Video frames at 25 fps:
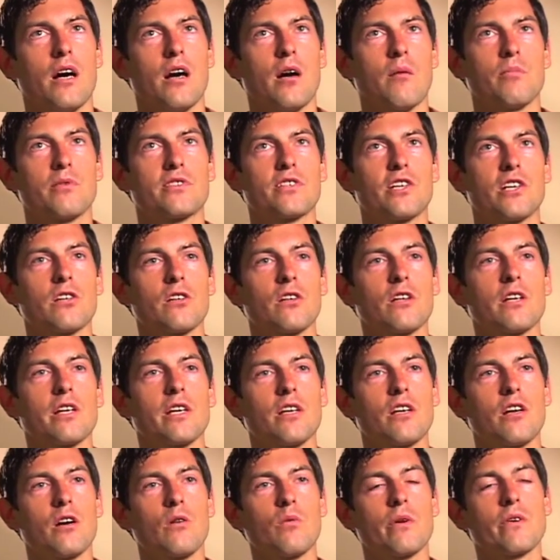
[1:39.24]

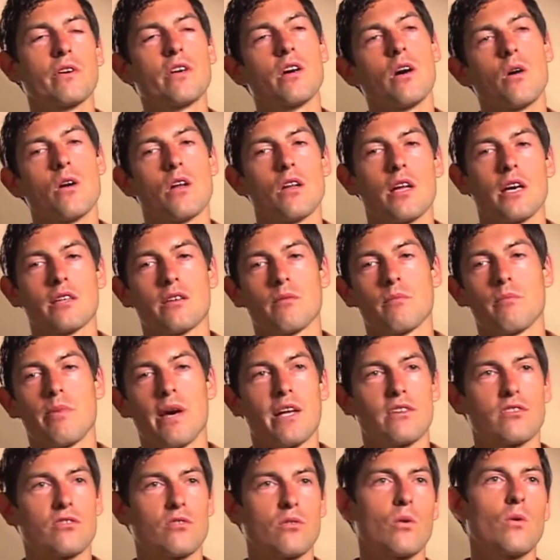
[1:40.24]
Particularly, we'd go to like the
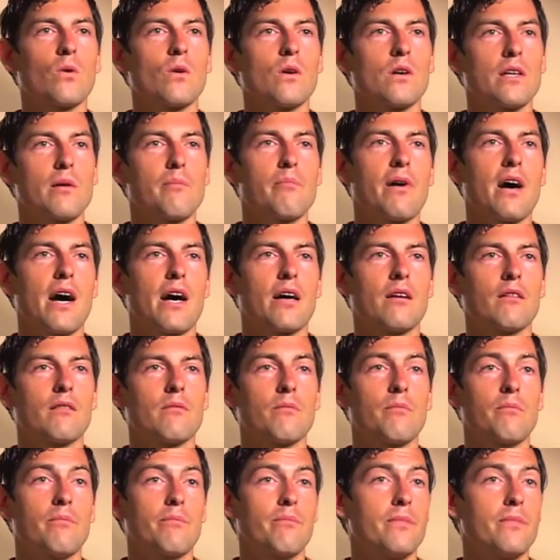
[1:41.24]
pet store that bought